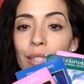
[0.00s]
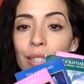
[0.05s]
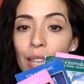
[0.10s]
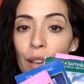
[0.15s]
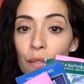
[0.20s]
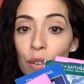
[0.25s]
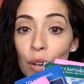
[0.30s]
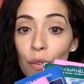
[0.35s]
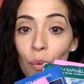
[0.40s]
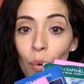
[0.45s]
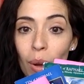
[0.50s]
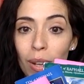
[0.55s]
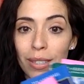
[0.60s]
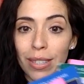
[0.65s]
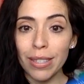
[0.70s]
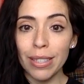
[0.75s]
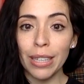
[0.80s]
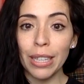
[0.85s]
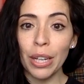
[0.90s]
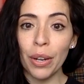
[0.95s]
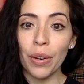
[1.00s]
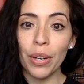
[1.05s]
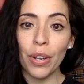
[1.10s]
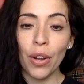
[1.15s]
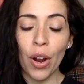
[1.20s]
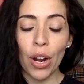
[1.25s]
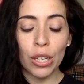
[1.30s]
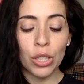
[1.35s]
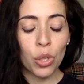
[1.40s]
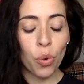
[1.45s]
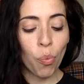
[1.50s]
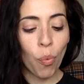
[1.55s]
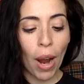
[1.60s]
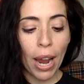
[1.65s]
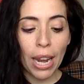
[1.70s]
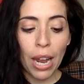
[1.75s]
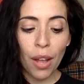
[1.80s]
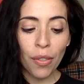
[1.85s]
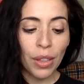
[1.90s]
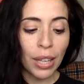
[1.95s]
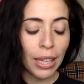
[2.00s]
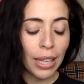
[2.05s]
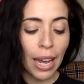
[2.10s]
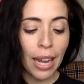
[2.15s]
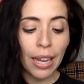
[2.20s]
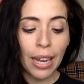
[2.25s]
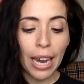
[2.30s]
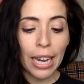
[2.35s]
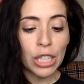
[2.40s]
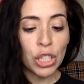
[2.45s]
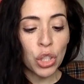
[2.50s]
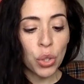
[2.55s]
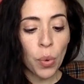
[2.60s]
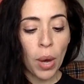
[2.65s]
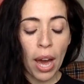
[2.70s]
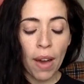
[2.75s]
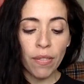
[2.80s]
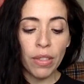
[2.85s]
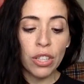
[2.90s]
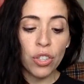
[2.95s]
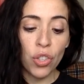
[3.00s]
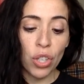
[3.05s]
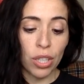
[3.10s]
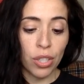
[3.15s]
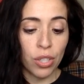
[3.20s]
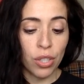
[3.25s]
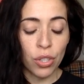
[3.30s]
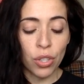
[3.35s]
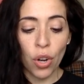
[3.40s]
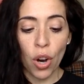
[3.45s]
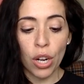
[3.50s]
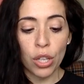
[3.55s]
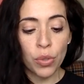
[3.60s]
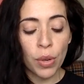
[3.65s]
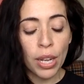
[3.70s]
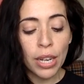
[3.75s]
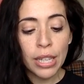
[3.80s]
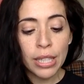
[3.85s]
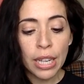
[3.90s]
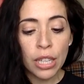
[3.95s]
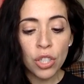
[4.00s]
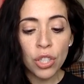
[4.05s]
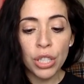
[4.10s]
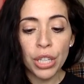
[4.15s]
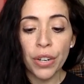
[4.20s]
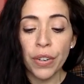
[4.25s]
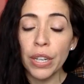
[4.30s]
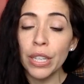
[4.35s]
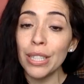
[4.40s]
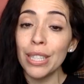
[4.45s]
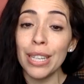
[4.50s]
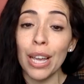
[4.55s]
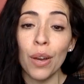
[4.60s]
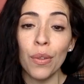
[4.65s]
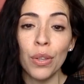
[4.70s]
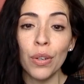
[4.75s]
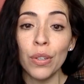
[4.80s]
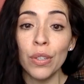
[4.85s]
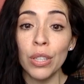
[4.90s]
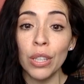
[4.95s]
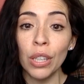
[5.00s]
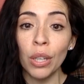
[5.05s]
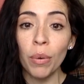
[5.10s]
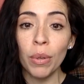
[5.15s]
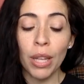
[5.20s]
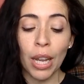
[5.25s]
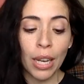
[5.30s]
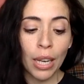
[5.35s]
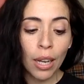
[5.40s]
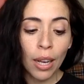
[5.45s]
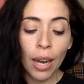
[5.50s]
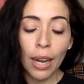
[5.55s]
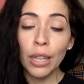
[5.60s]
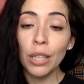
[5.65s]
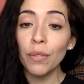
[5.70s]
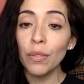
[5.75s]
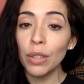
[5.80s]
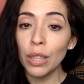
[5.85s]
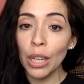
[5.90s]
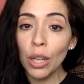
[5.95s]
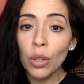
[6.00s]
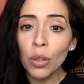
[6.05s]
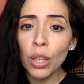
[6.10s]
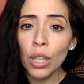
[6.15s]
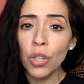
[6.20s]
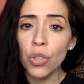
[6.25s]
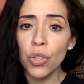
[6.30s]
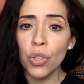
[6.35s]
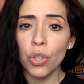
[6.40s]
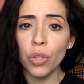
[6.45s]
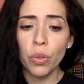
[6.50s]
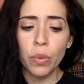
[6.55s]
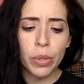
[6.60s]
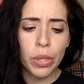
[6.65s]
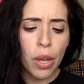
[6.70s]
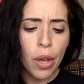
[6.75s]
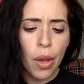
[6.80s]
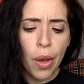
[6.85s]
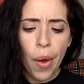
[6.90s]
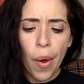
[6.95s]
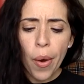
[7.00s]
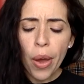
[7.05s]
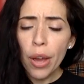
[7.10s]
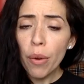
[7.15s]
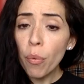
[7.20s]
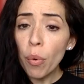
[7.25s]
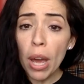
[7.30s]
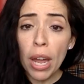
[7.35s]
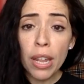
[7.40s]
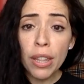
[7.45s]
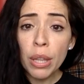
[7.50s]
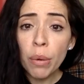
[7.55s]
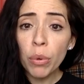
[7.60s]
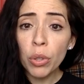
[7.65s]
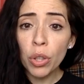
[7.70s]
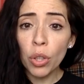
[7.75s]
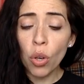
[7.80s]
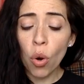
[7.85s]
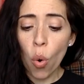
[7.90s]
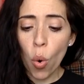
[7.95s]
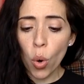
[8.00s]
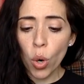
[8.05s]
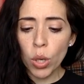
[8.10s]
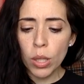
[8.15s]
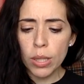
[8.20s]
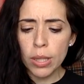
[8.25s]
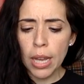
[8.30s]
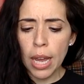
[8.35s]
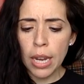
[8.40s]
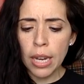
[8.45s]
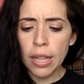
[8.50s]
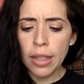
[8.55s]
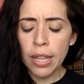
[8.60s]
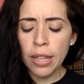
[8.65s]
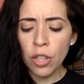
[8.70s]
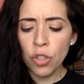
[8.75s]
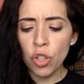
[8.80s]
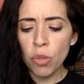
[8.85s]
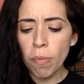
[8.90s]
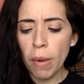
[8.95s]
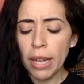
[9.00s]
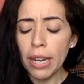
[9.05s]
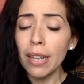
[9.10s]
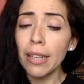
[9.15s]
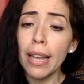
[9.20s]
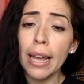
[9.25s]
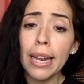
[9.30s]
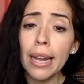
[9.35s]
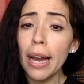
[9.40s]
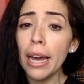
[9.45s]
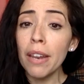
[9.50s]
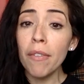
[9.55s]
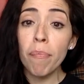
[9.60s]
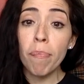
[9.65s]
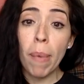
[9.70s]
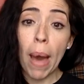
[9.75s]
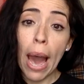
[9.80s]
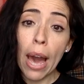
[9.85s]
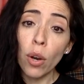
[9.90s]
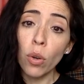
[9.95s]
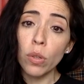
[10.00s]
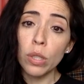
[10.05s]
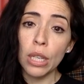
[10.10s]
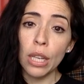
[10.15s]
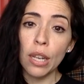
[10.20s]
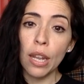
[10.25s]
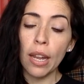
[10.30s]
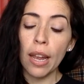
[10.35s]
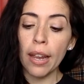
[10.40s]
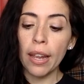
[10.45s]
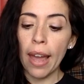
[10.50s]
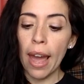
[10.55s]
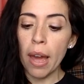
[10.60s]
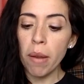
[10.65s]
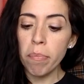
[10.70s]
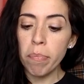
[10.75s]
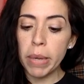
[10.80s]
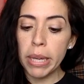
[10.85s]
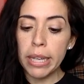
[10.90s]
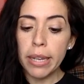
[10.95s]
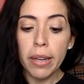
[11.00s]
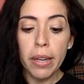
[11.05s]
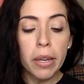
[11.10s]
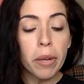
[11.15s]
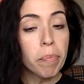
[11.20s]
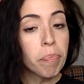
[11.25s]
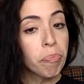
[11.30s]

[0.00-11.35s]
Seven of Wands is the Clarity card. So right out the gate, guys, you have the Justice card. So any Sagittarius is out there dealing with any kind of legal issues, anything with the courts, anything that you might, any kind of battles, and then it can be